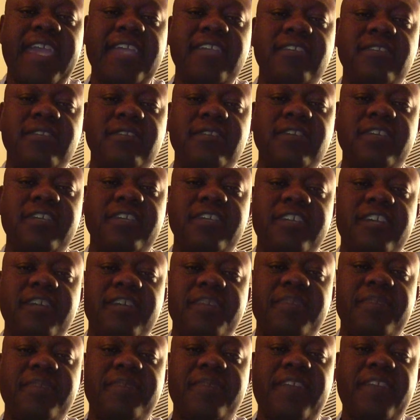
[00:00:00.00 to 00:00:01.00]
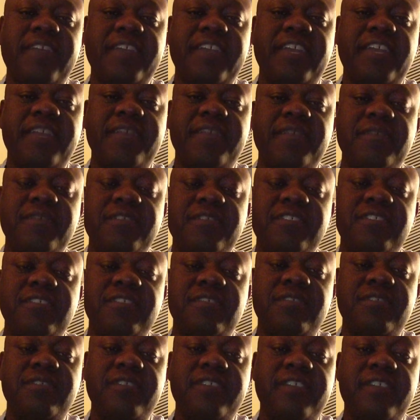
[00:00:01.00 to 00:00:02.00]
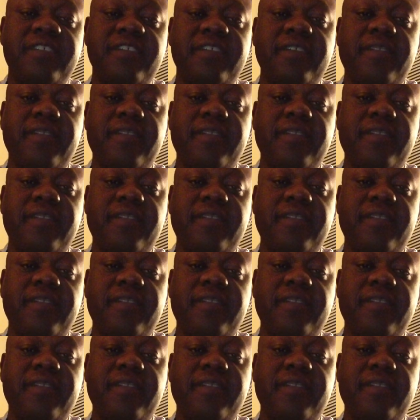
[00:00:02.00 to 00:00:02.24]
to look it up and find out if it was still there.